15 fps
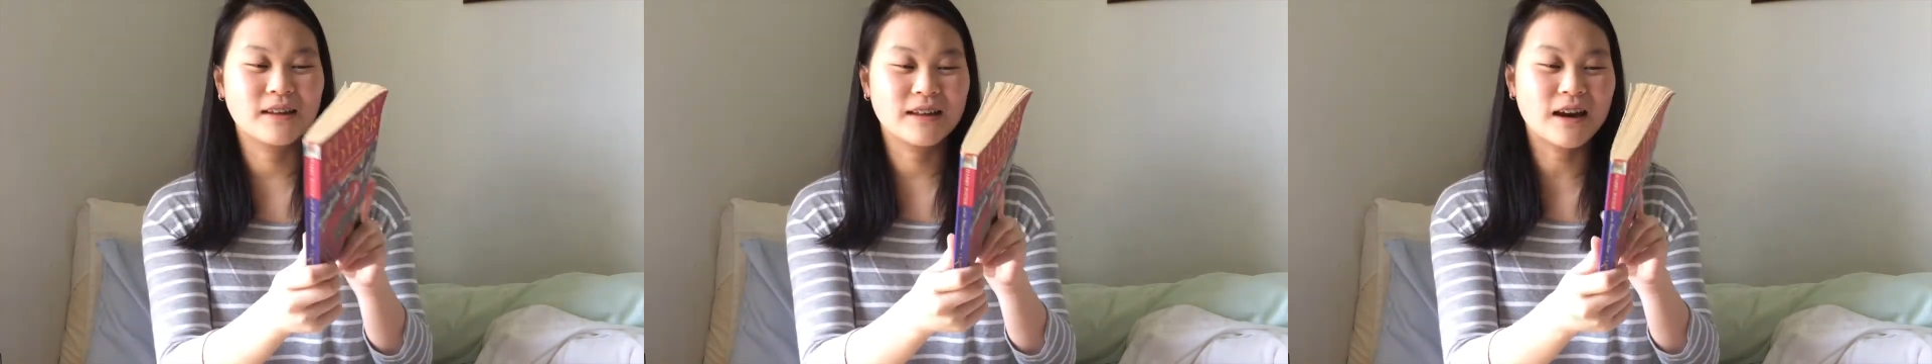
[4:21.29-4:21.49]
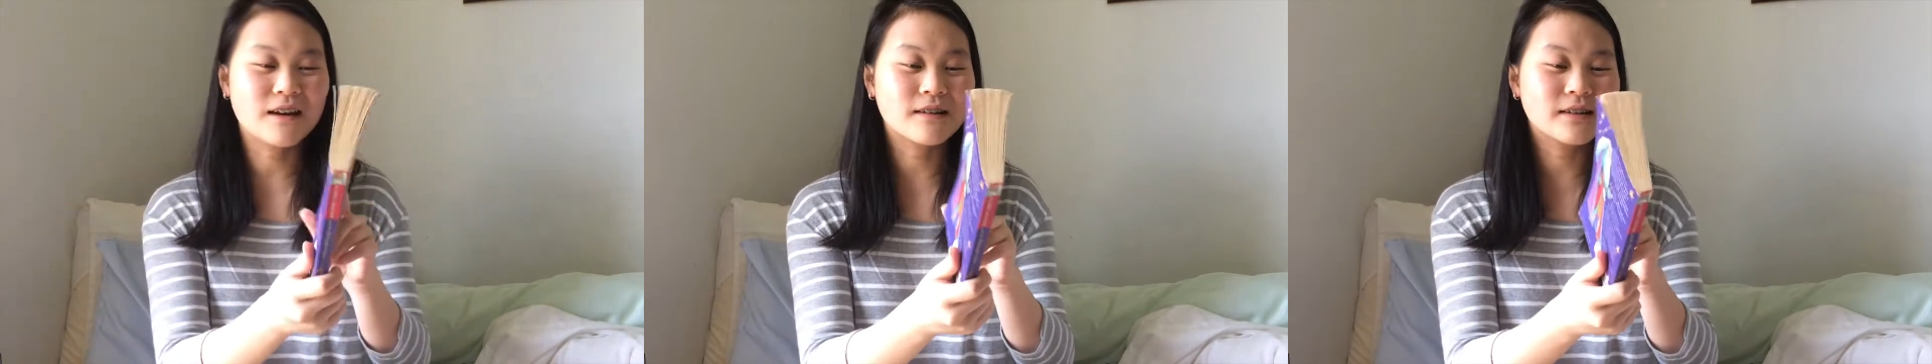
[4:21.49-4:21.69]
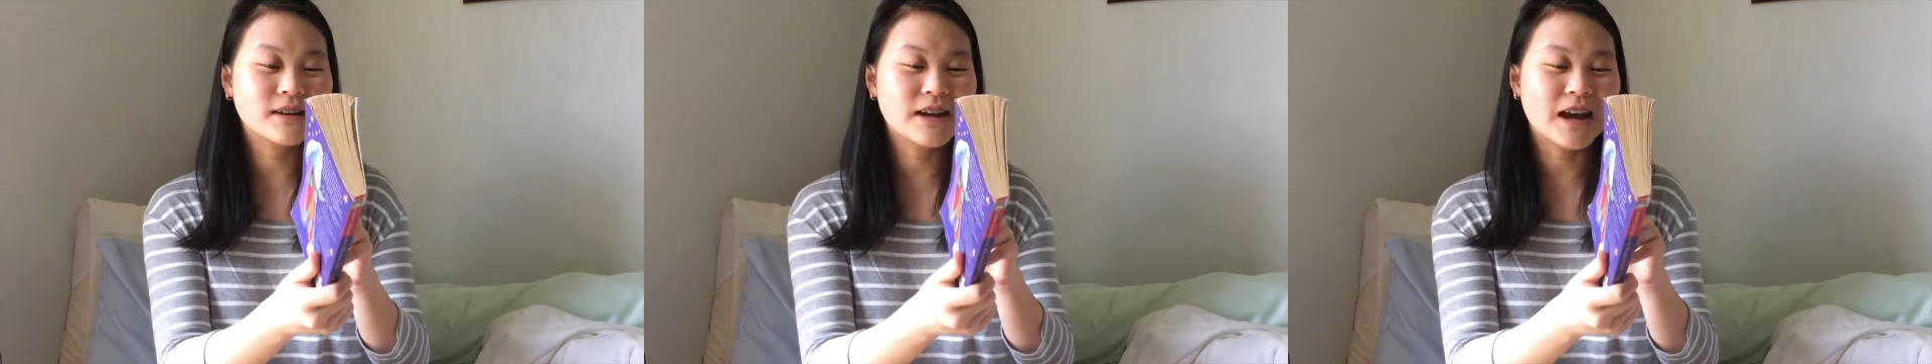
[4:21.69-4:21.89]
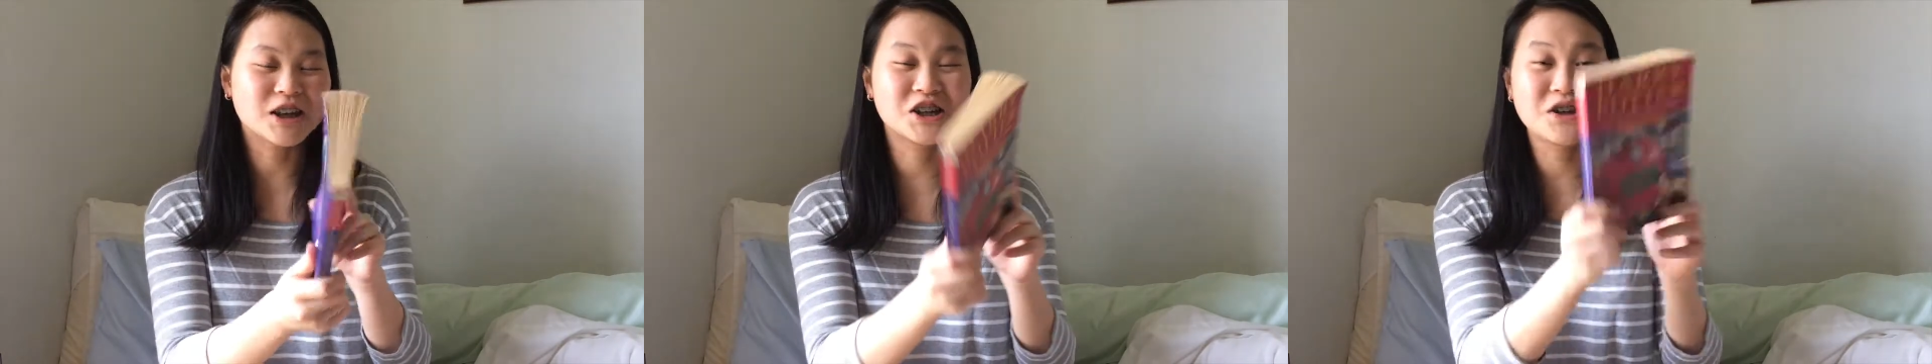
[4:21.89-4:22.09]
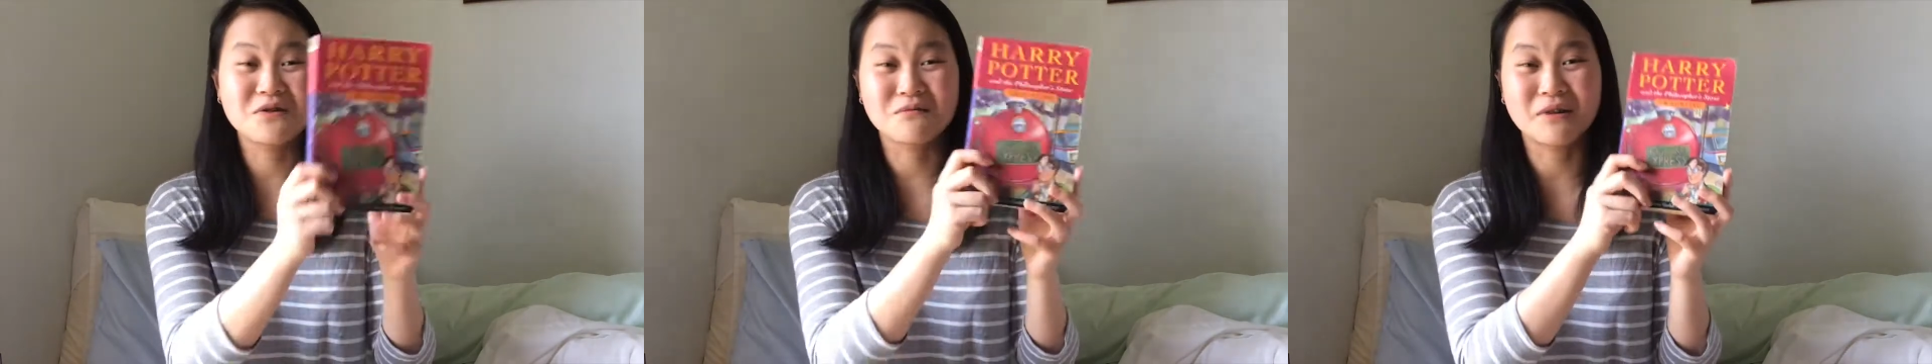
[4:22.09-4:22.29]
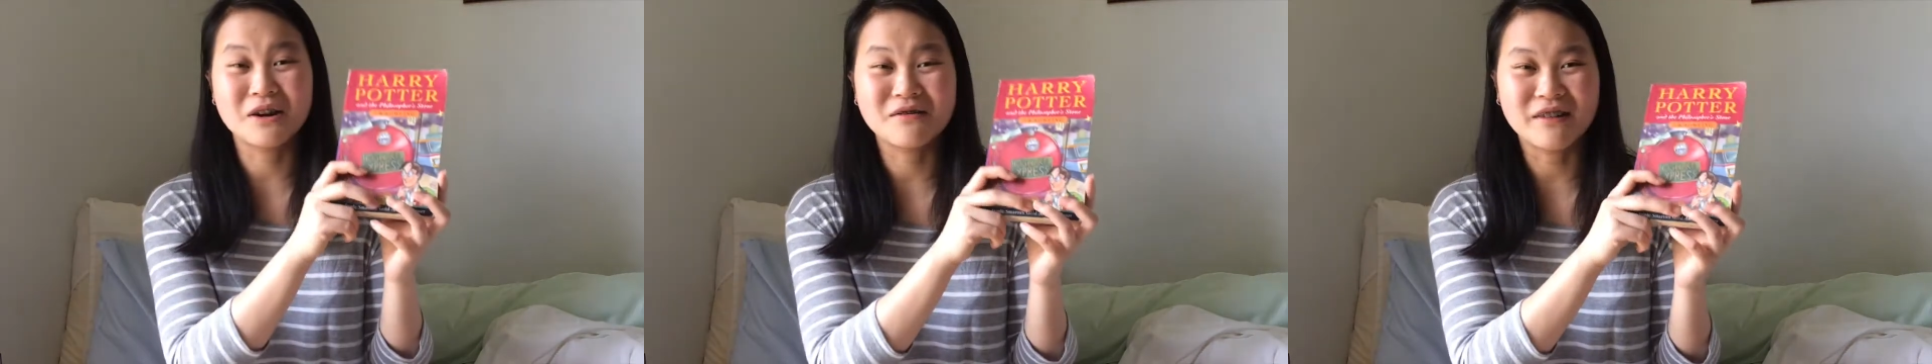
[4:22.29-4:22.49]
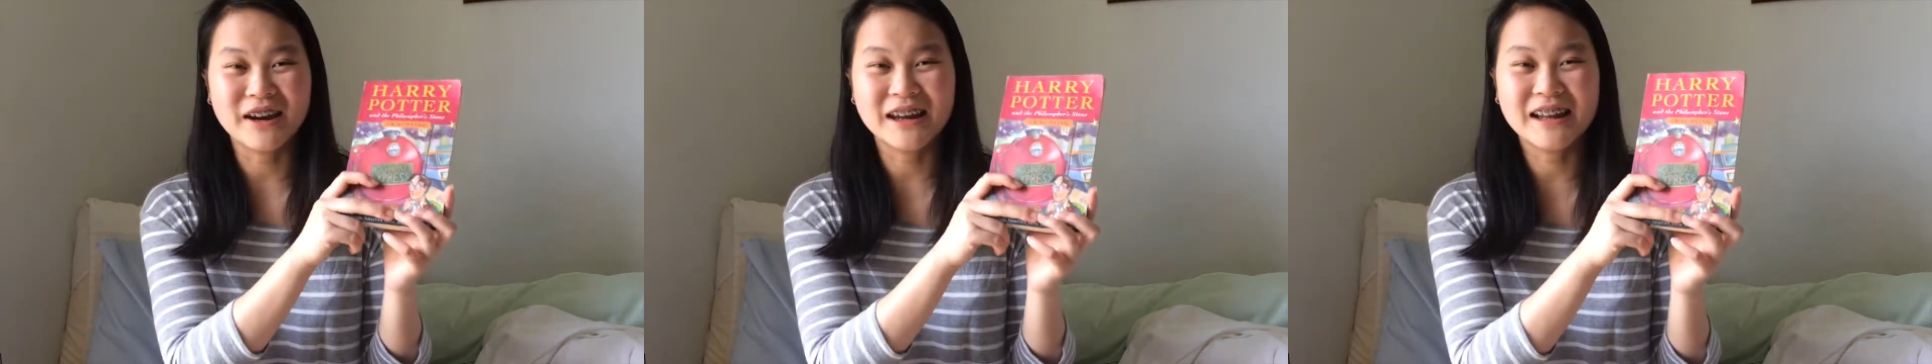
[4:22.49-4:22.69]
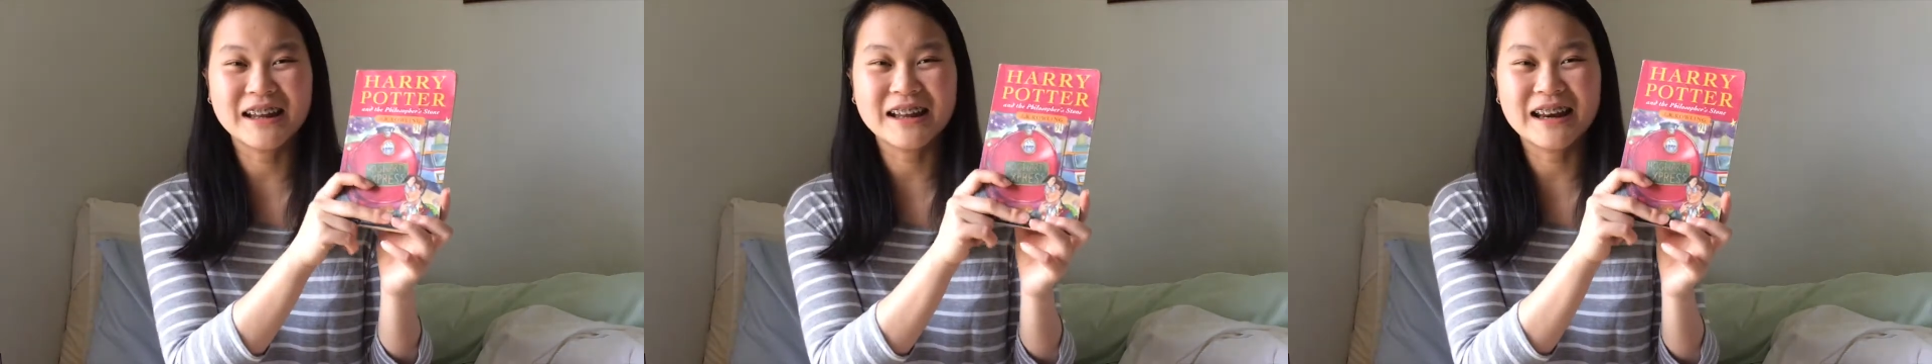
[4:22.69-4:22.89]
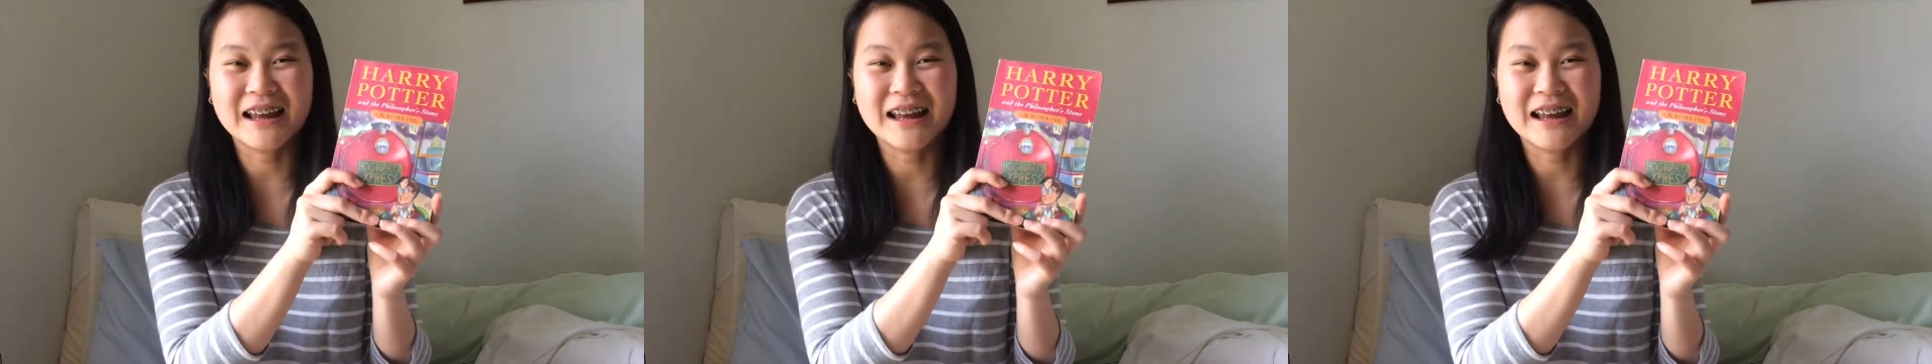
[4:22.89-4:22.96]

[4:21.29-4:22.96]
currently actually rereading,